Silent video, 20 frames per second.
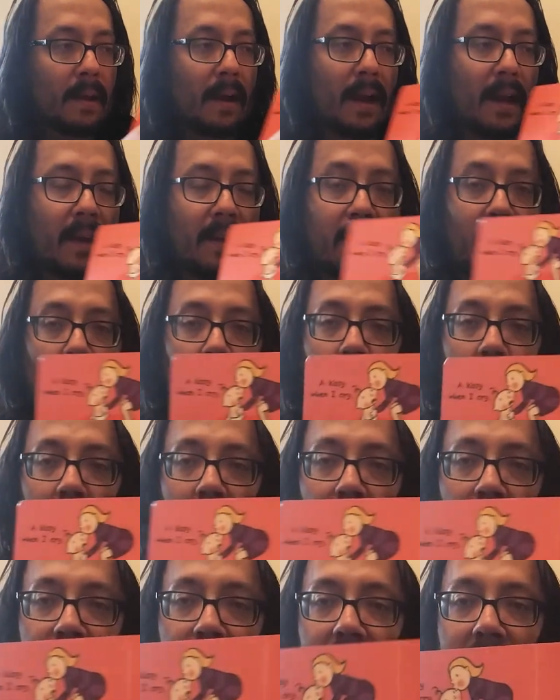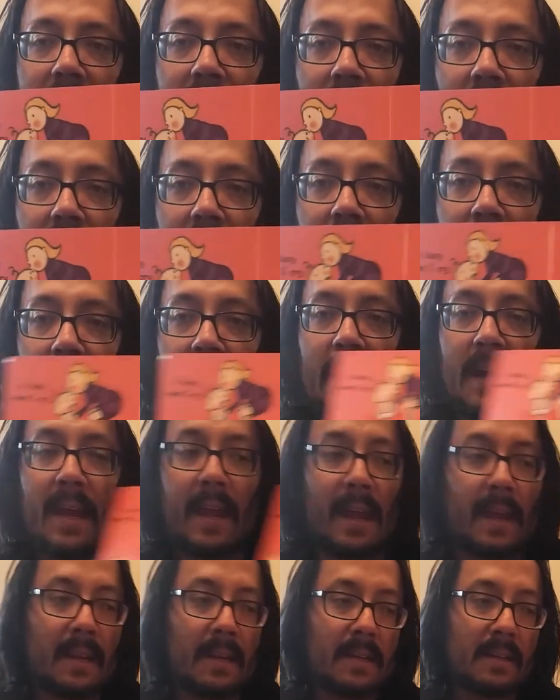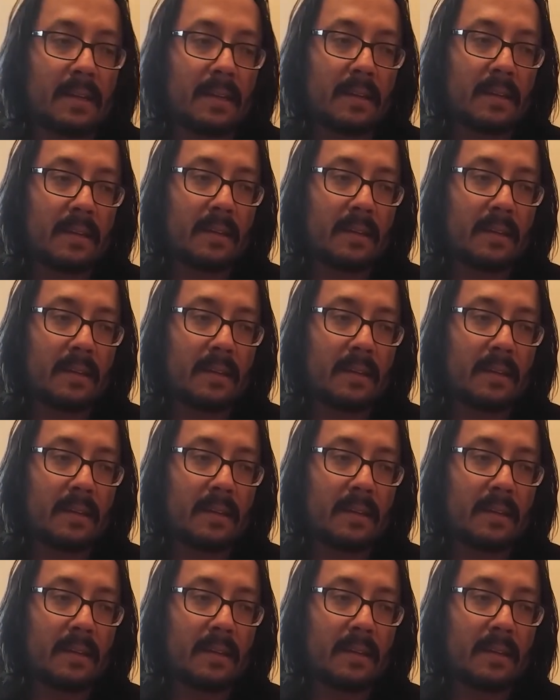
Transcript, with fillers: I don't want this hug to end.